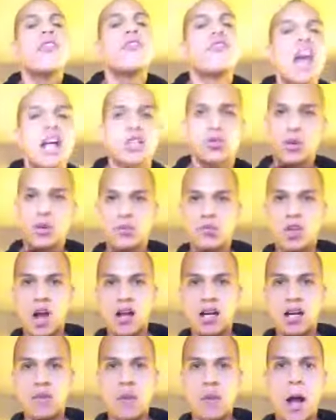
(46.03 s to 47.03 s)
That's what I'm
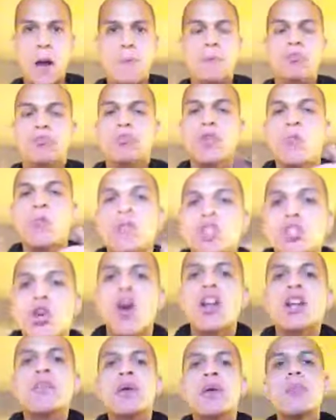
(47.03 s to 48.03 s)
talking about.
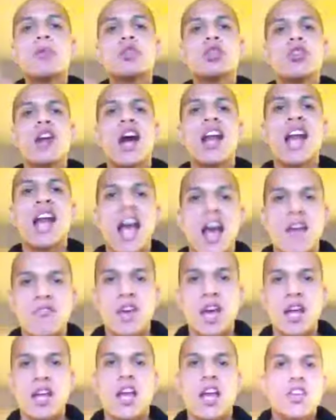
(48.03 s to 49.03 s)
Majority of people do not have
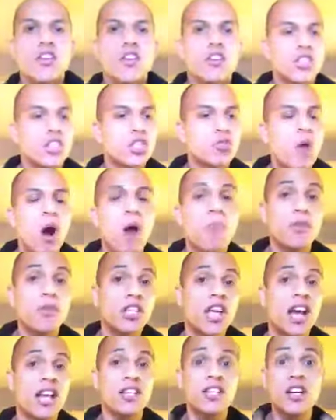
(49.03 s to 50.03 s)
that. There's a small
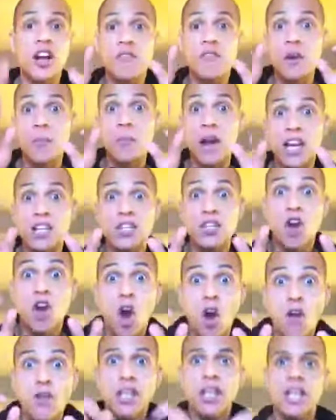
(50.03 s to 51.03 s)
percentage of the
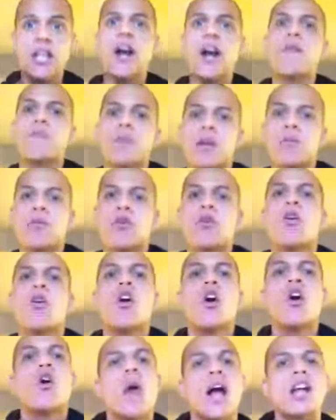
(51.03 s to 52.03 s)
minority of people
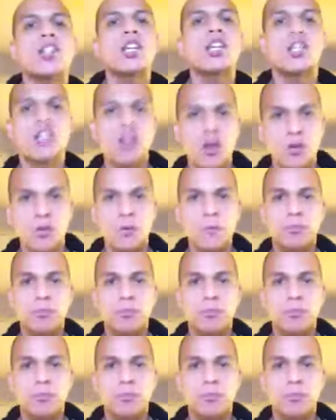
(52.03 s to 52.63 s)
who actually do.